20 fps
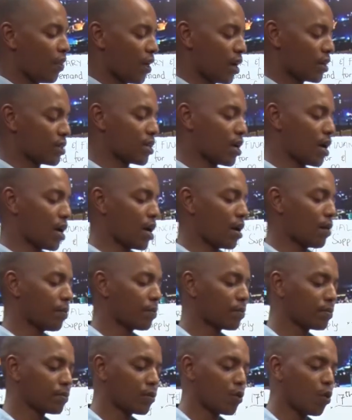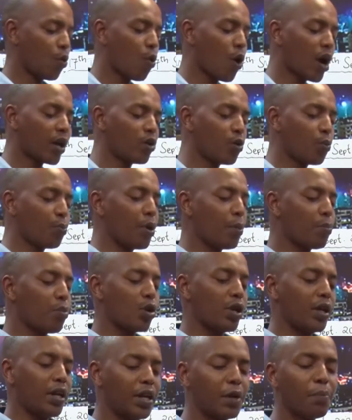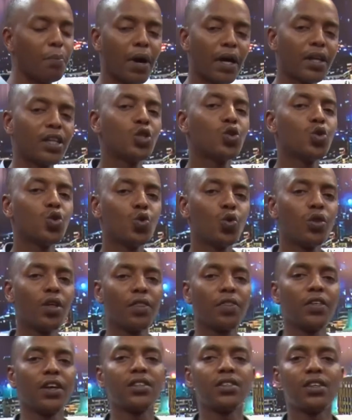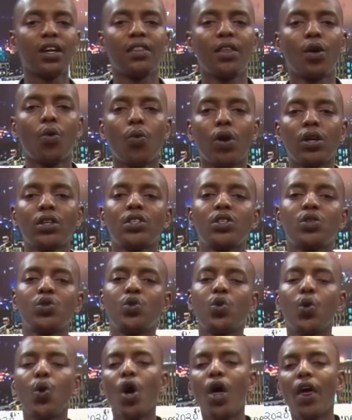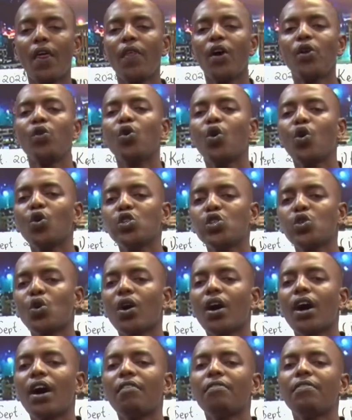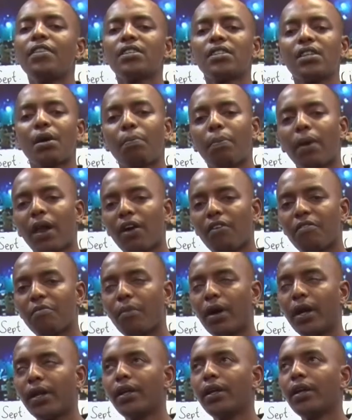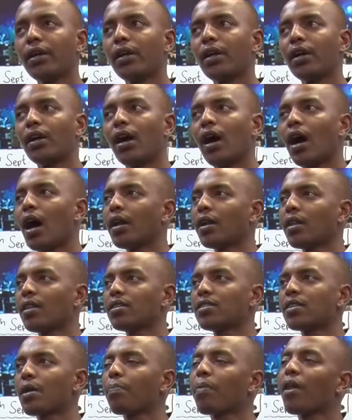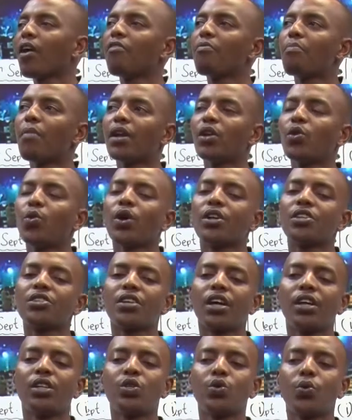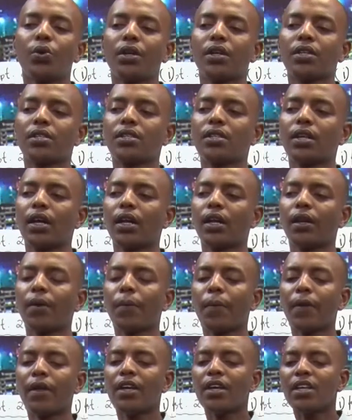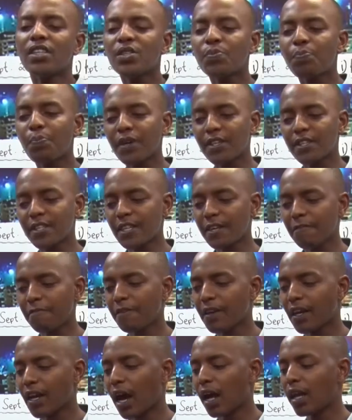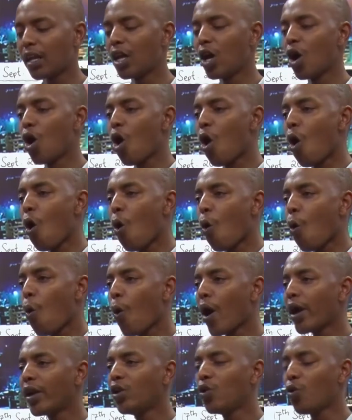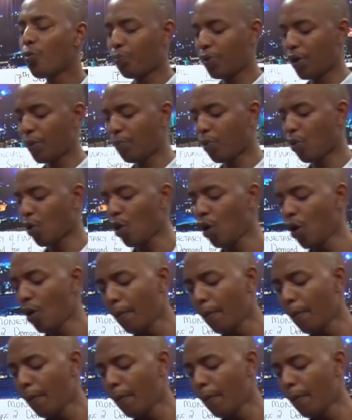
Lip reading: that why do people need money to do the things that they want to do? Then you also have the supply of money. And at the supply of money, we are trying to understand specifically why do people